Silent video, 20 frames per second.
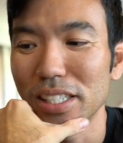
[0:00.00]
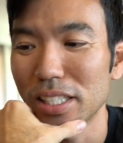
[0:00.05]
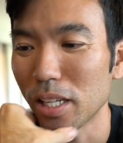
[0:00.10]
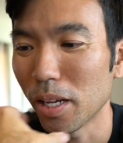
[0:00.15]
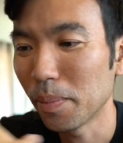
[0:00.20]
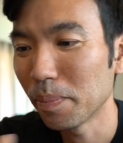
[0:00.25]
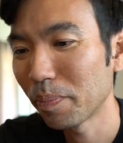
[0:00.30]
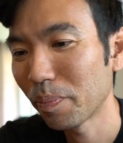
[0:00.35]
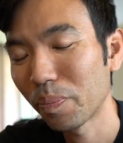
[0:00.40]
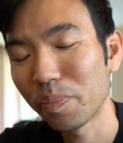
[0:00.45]

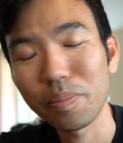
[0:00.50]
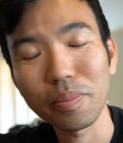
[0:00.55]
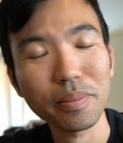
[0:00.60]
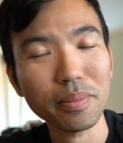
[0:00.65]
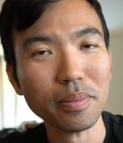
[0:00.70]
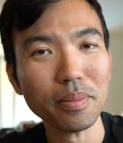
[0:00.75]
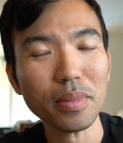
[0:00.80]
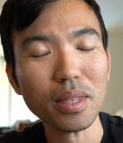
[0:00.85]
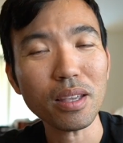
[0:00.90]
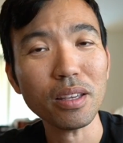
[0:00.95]
So
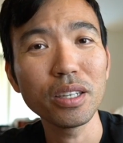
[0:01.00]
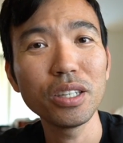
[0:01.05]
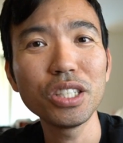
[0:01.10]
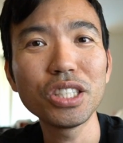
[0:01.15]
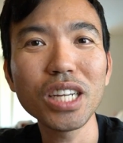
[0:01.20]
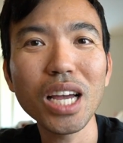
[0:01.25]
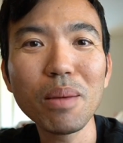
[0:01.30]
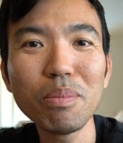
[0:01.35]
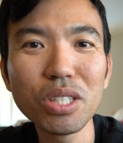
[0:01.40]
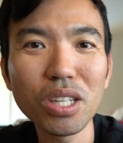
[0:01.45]
good
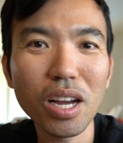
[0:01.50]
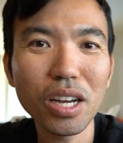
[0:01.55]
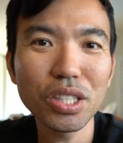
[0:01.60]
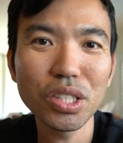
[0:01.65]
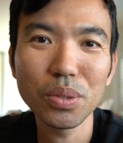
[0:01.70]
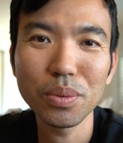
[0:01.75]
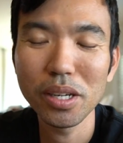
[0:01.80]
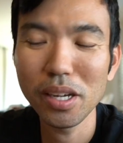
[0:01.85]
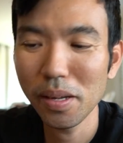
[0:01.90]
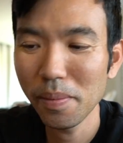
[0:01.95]
job,
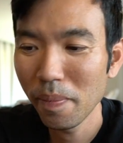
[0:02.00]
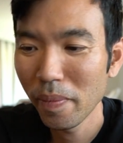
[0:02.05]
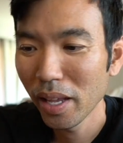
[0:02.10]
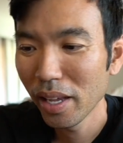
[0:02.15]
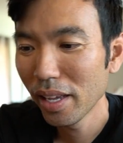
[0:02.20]
Joshua.